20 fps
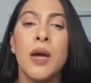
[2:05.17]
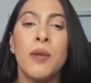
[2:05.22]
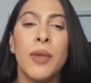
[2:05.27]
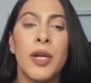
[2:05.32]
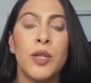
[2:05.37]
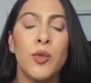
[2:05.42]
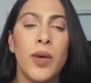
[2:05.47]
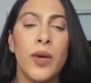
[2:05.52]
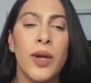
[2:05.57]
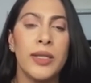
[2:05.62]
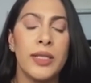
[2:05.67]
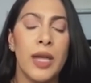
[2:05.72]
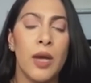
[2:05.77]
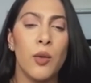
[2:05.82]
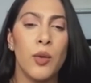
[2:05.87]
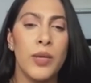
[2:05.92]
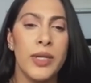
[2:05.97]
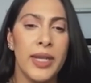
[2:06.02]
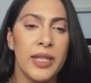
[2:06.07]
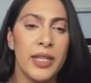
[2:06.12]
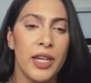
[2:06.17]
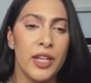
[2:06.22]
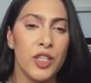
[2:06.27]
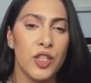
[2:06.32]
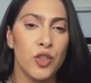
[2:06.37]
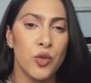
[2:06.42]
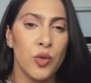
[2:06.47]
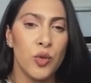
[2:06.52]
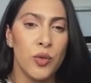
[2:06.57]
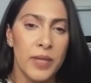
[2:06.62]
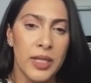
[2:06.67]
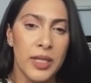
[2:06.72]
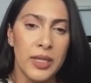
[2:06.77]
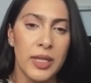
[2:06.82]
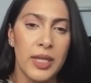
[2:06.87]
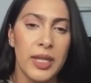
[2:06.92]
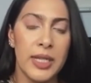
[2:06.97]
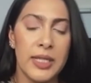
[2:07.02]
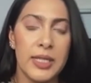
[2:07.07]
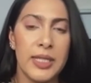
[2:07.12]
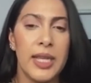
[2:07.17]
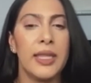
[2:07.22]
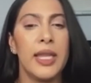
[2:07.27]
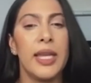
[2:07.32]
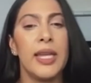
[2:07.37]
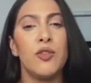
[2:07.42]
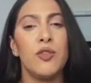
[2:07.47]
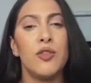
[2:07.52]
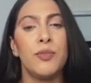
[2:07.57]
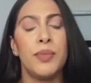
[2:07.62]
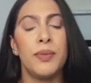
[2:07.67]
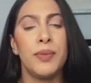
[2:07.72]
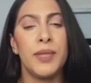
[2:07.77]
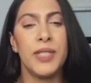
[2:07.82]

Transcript: But what I would encourage women is that they could